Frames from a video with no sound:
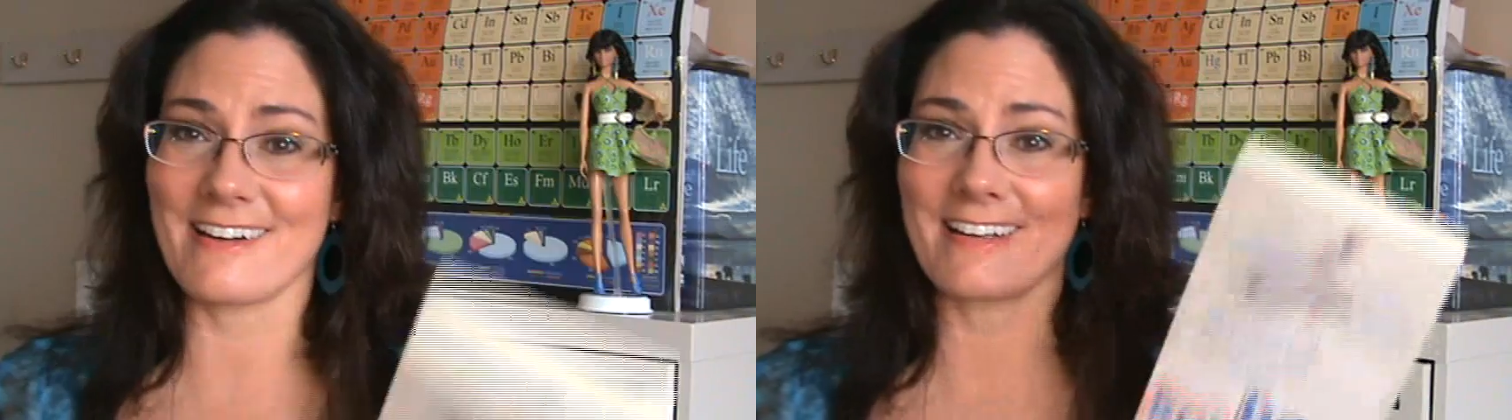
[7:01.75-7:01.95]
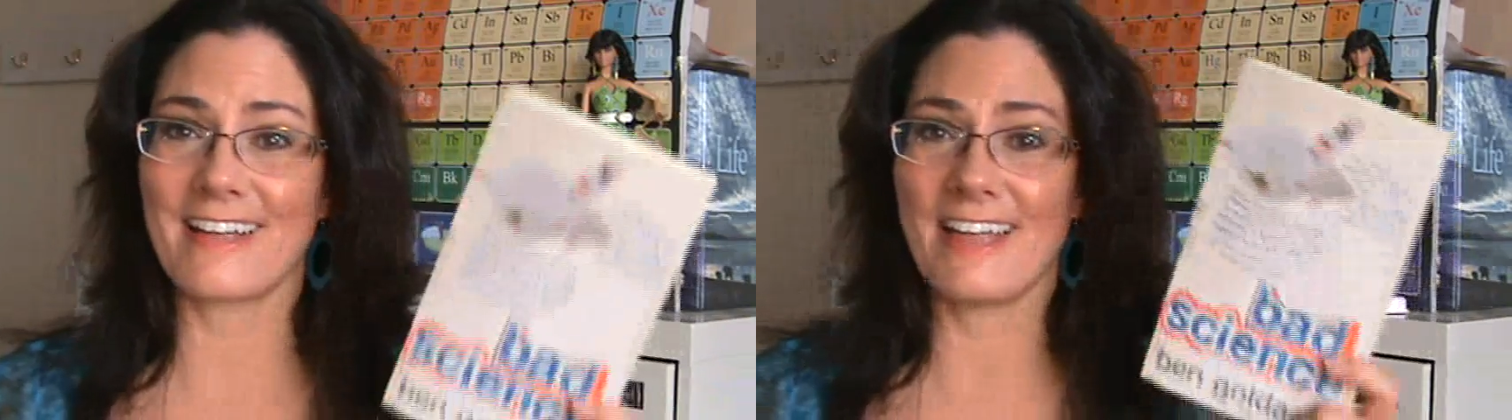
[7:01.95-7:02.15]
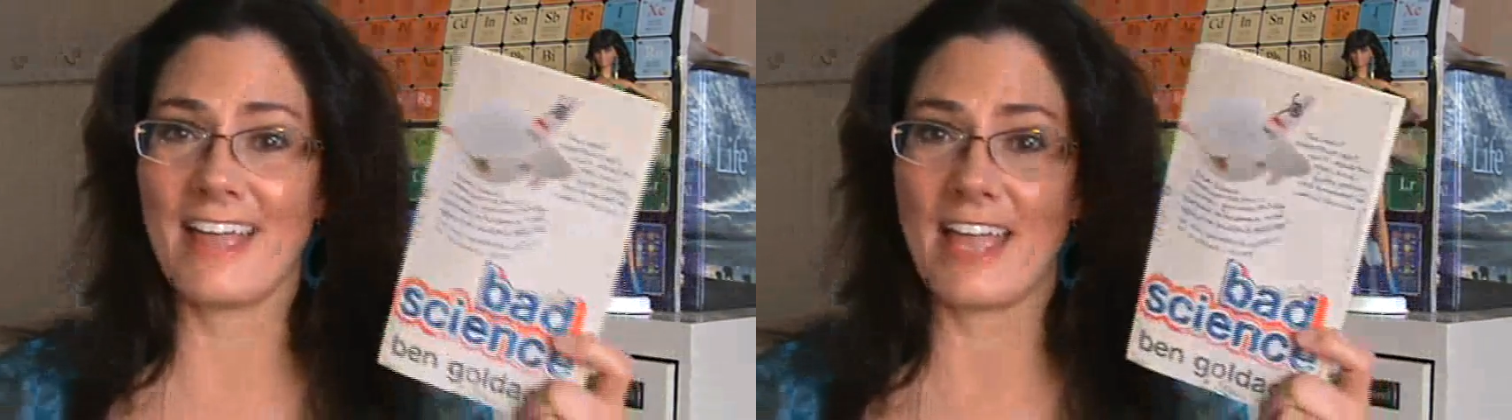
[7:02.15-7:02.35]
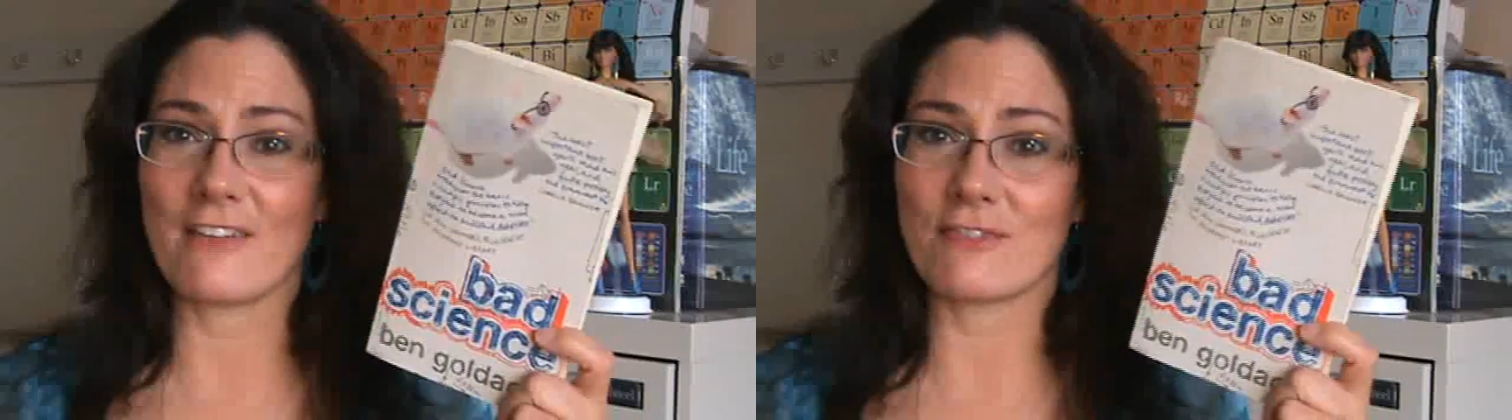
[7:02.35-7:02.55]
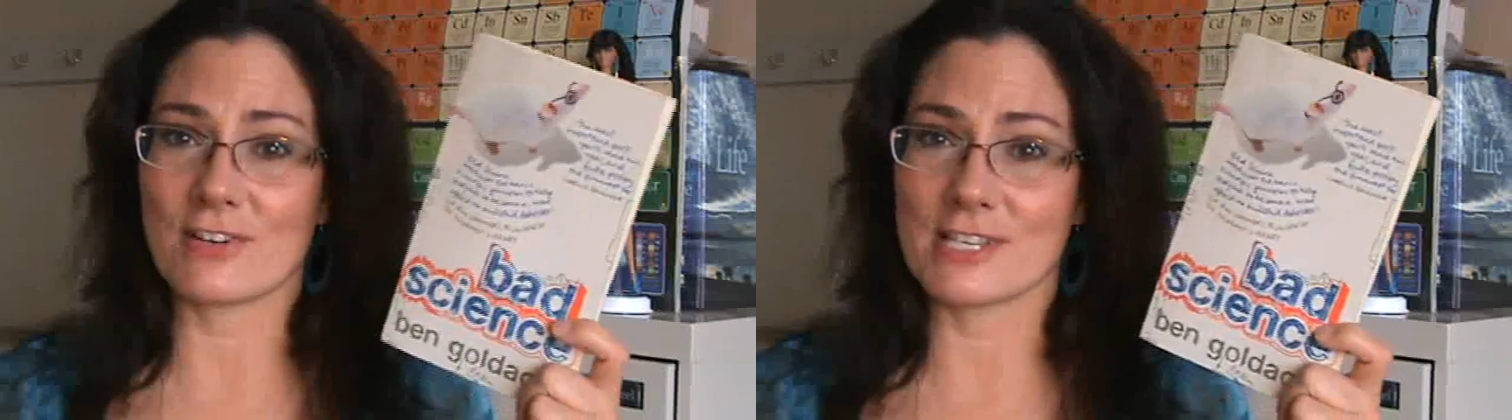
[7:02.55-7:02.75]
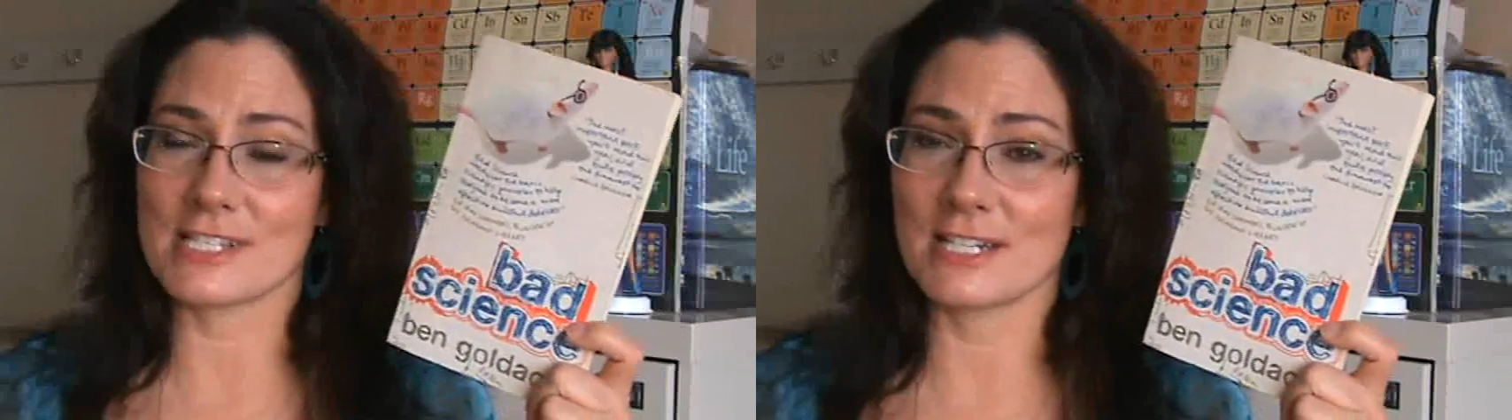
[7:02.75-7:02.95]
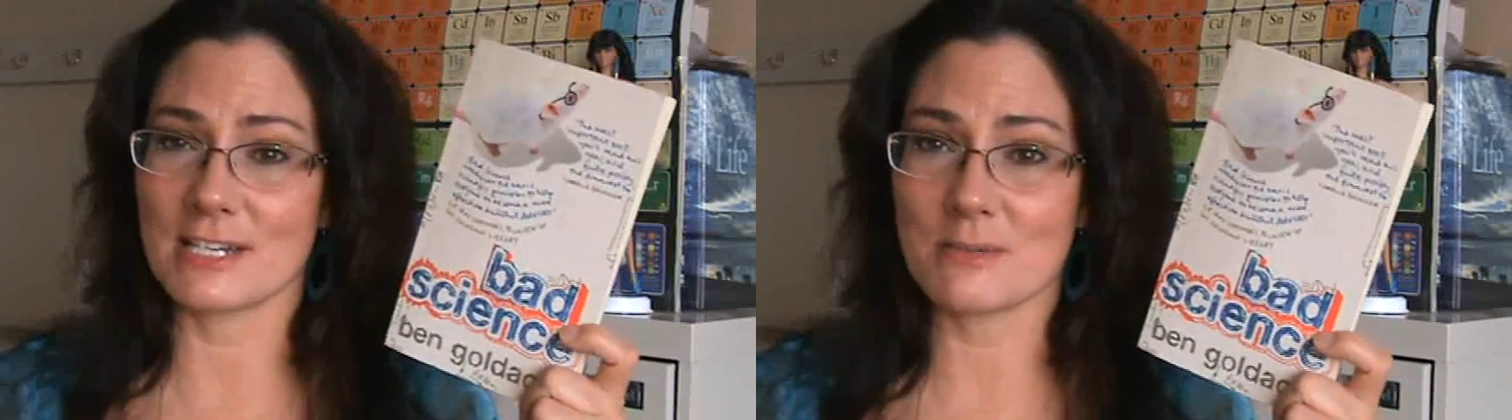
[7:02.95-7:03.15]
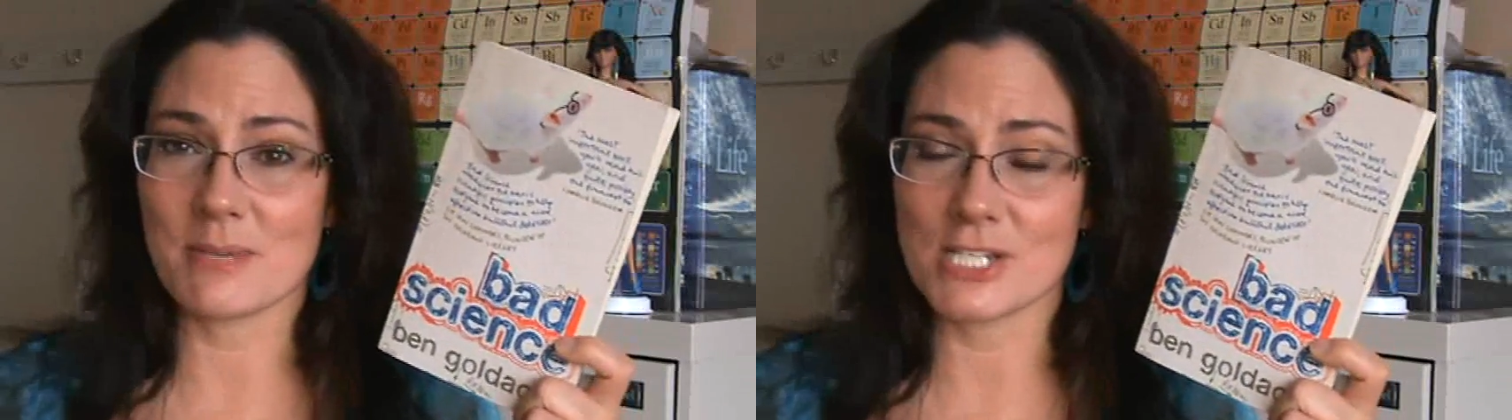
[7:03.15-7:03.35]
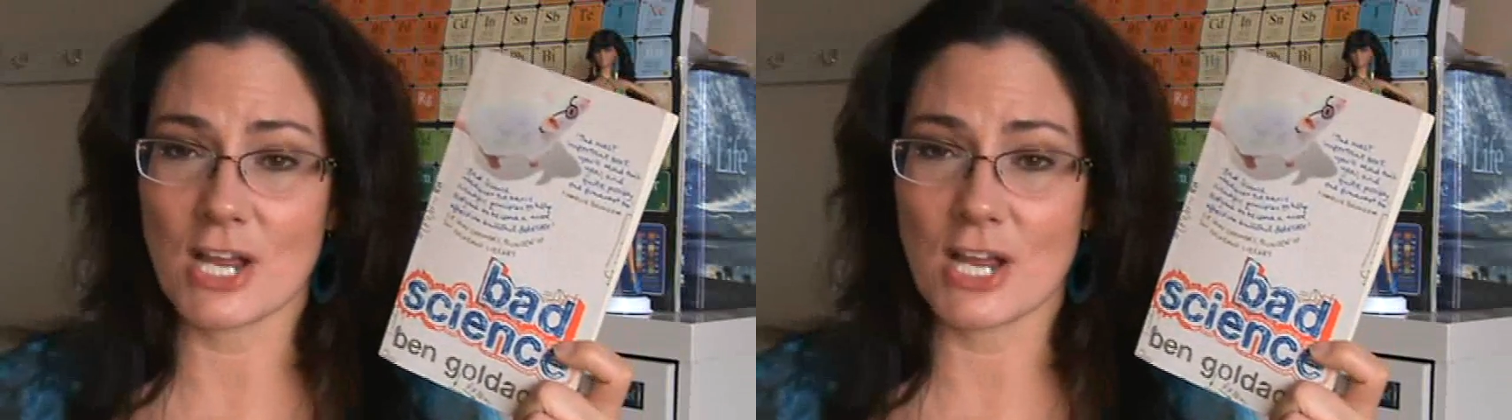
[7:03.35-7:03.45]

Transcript: long and for listening to me